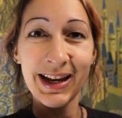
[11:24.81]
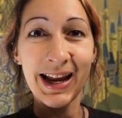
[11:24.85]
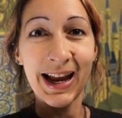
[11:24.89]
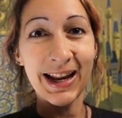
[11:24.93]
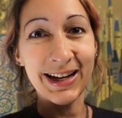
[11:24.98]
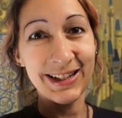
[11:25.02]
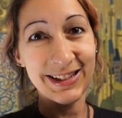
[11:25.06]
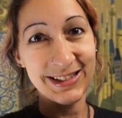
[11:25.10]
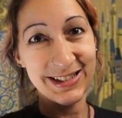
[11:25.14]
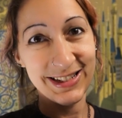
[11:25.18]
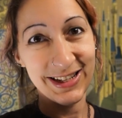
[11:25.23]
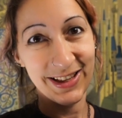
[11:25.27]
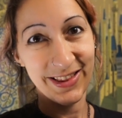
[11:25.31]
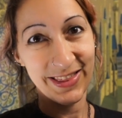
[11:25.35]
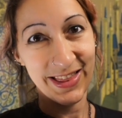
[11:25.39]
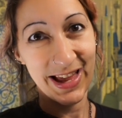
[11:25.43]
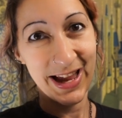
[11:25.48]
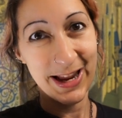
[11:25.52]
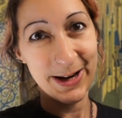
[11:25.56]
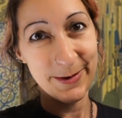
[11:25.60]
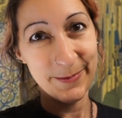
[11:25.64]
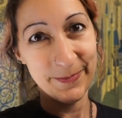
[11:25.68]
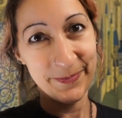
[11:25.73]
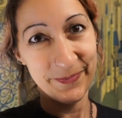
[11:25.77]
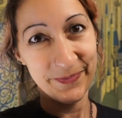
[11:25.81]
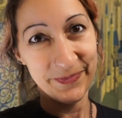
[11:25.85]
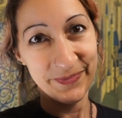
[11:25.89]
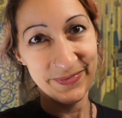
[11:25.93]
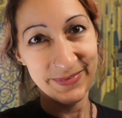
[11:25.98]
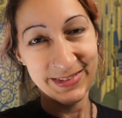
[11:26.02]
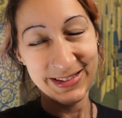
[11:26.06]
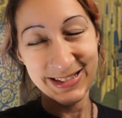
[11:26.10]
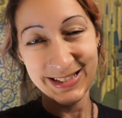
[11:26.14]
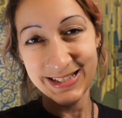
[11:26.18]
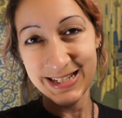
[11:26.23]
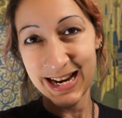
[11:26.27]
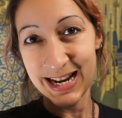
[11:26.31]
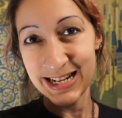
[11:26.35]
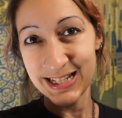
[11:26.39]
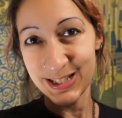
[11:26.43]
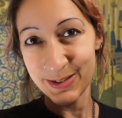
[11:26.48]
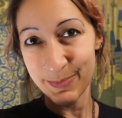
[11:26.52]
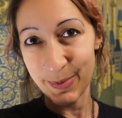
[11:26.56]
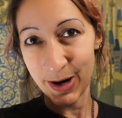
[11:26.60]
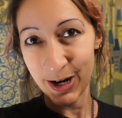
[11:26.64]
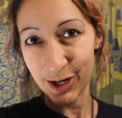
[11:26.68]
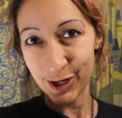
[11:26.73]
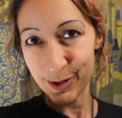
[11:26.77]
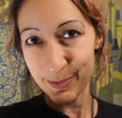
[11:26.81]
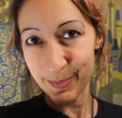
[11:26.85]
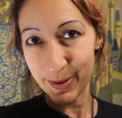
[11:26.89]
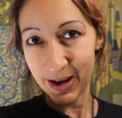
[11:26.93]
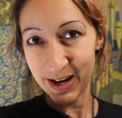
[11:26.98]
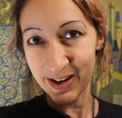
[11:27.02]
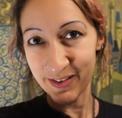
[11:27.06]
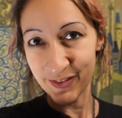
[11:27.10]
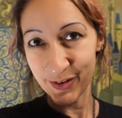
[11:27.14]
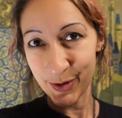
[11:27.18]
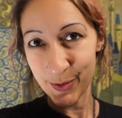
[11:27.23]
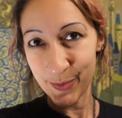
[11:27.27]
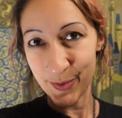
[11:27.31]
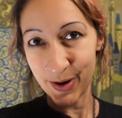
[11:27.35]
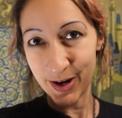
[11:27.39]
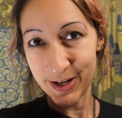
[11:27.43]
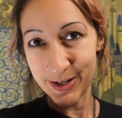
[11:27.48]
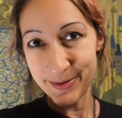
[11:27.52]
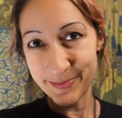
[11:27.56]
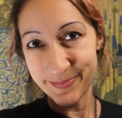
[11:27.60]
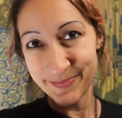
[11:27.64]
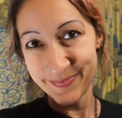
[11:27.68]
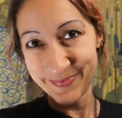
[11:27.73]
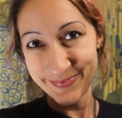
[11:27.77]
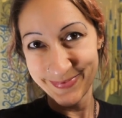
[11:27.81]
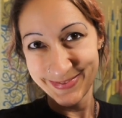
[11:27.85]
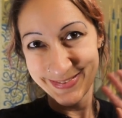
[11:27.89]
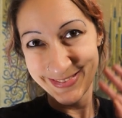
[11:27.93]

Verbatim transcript: And until then, stay inspired by everyone.